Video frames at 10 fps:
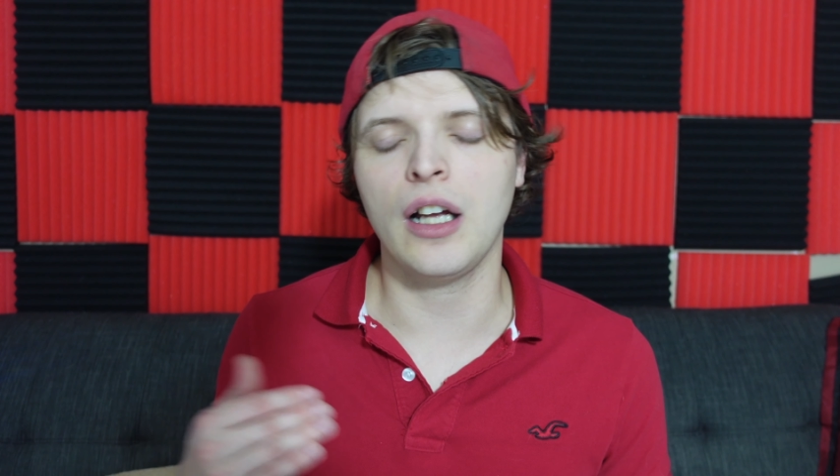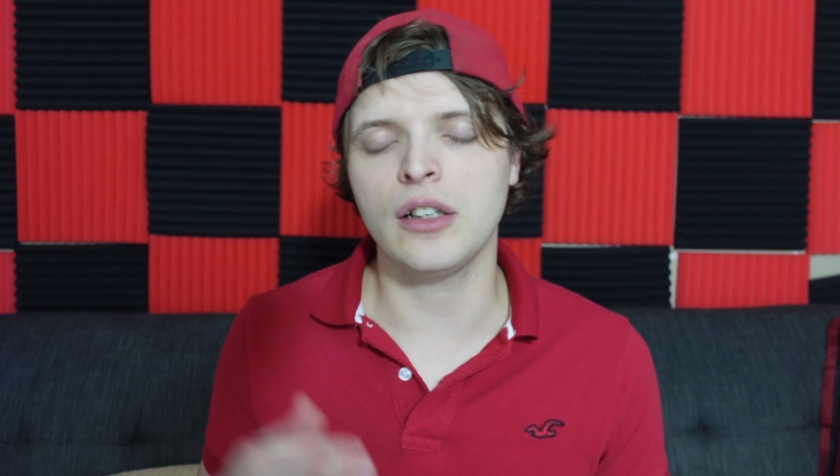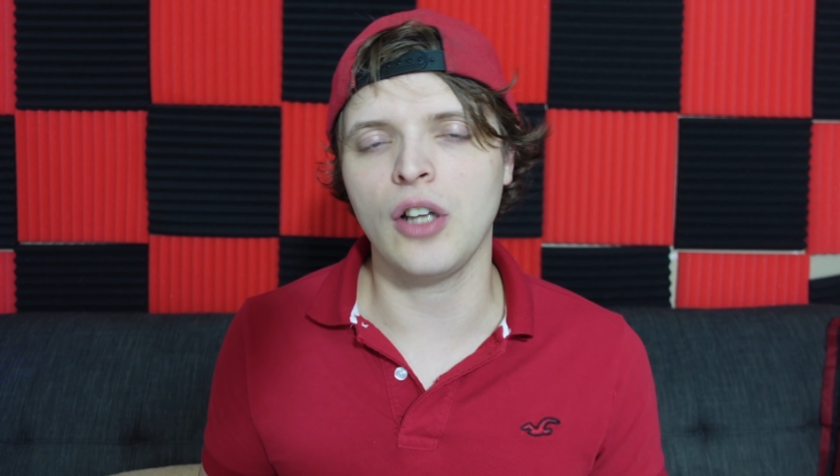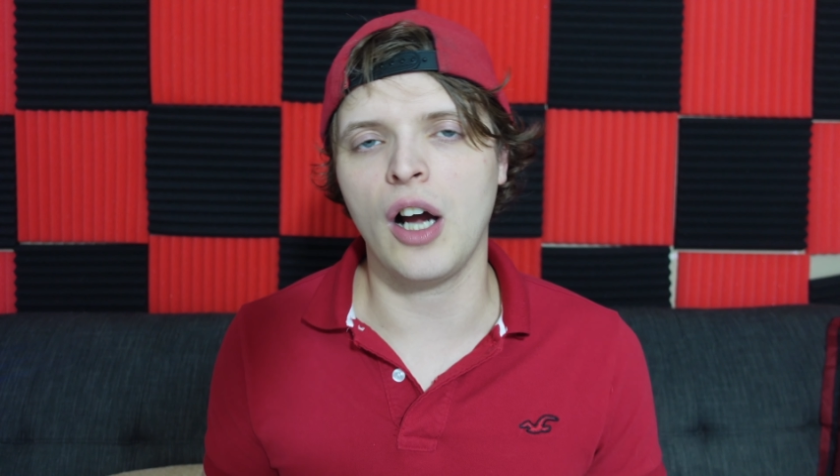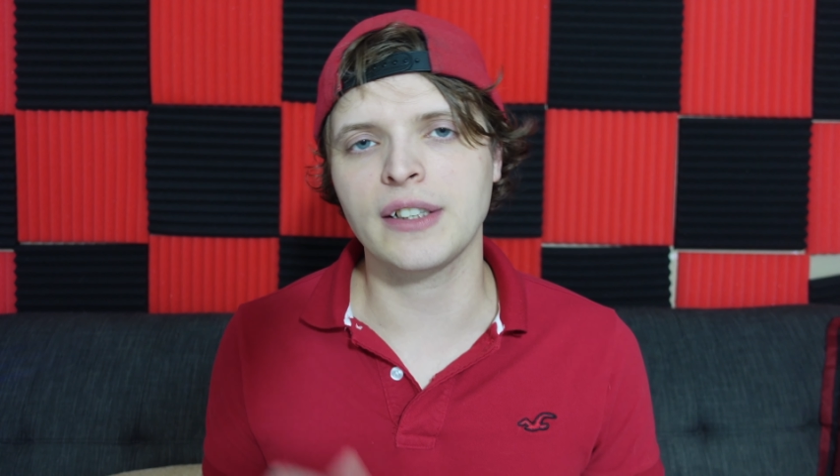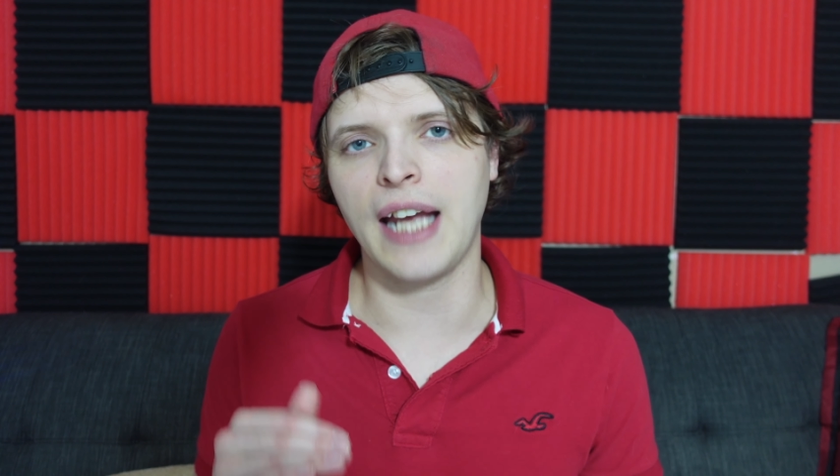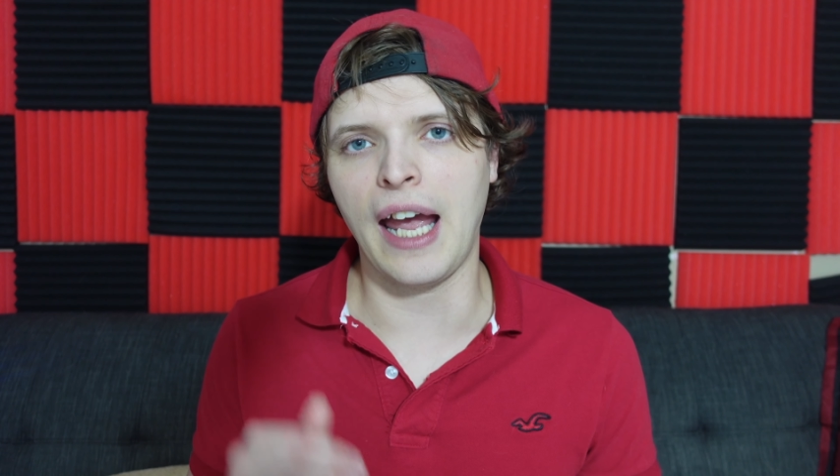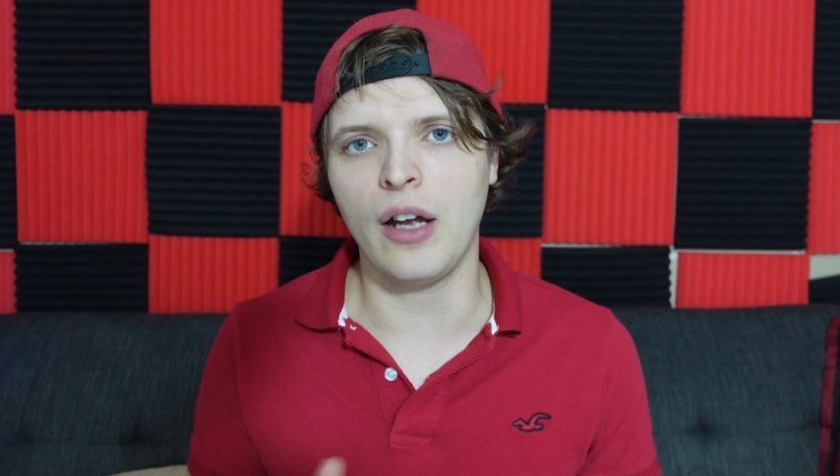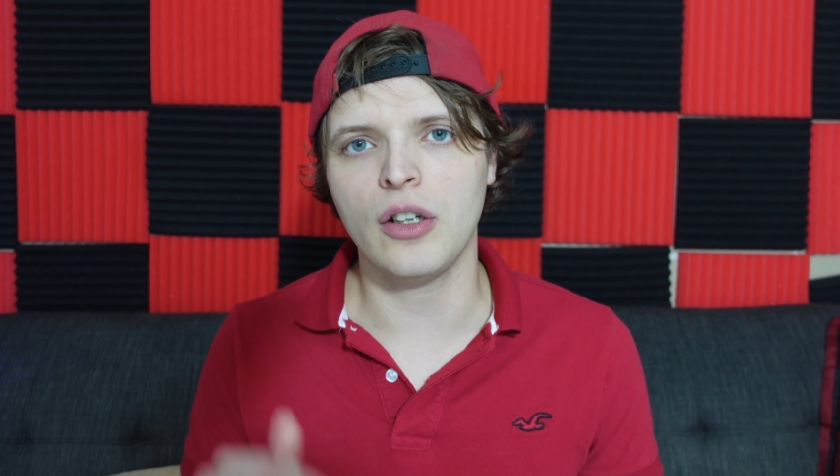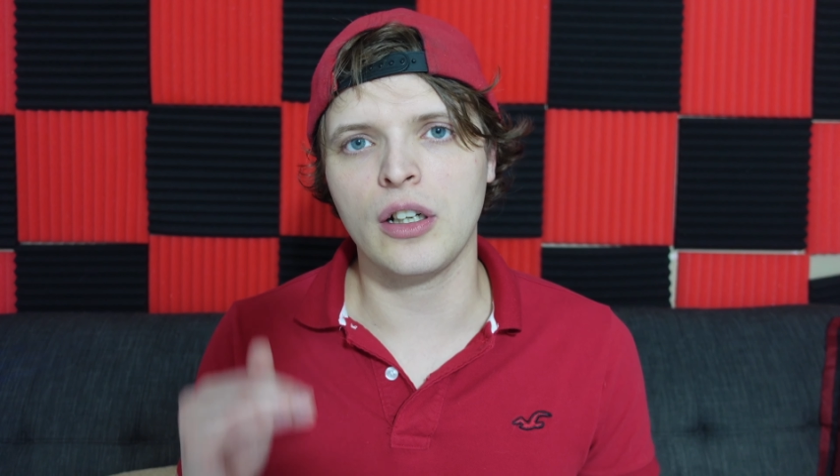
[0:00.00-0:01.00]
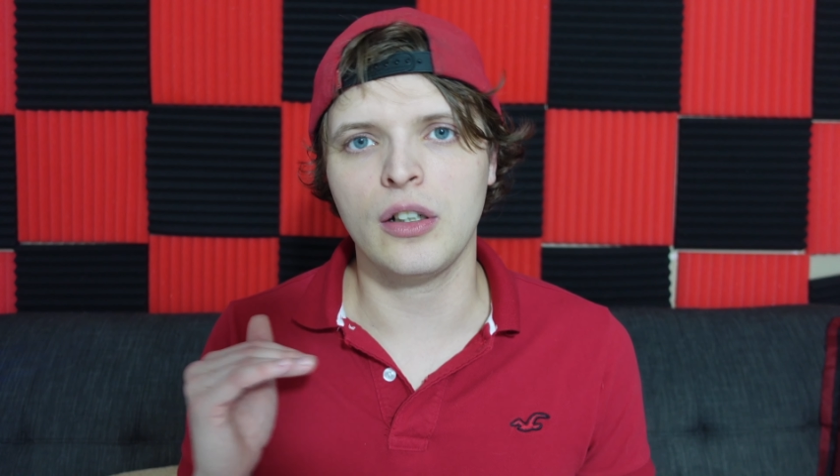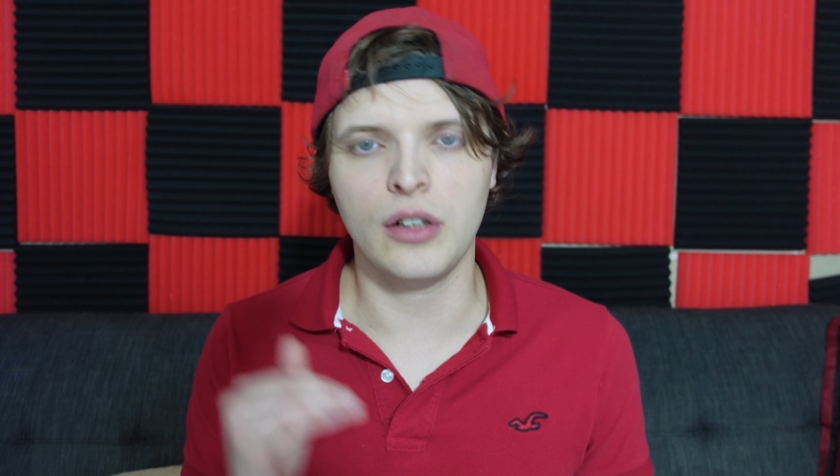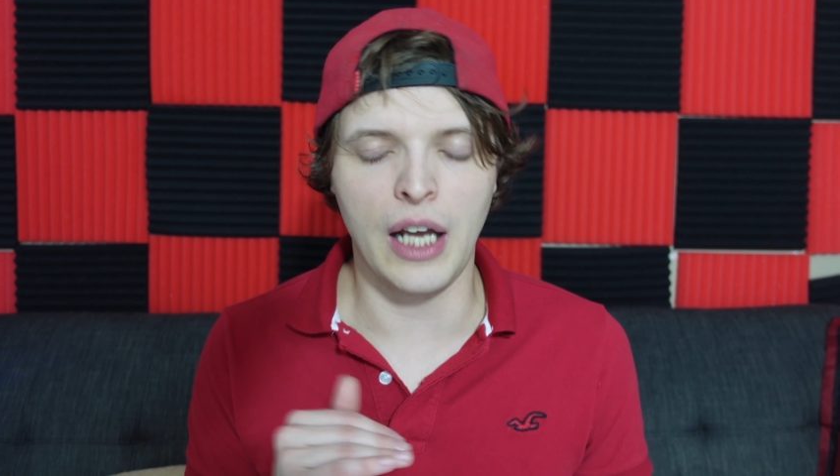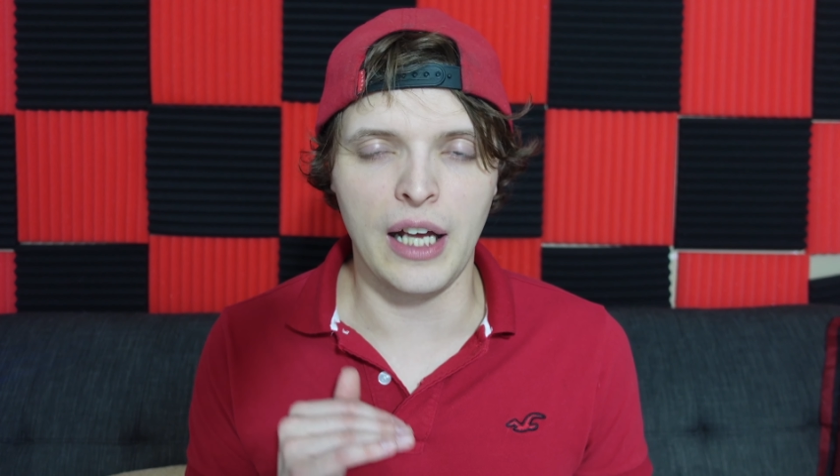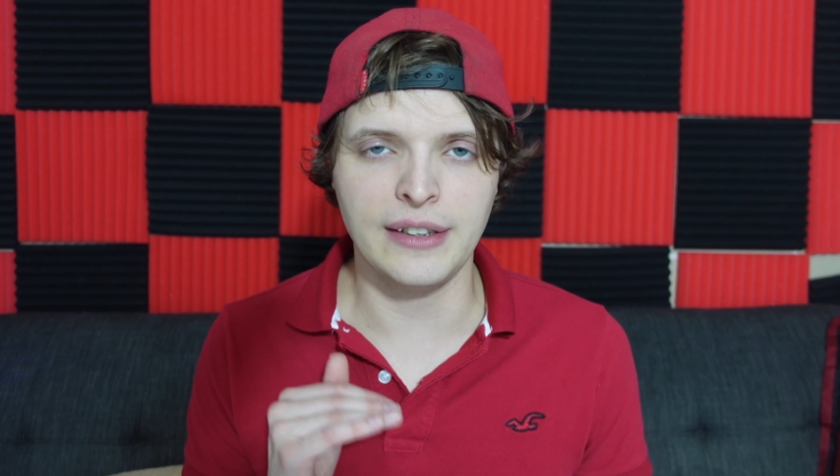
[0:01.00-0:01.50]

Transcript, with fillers: locked at uh,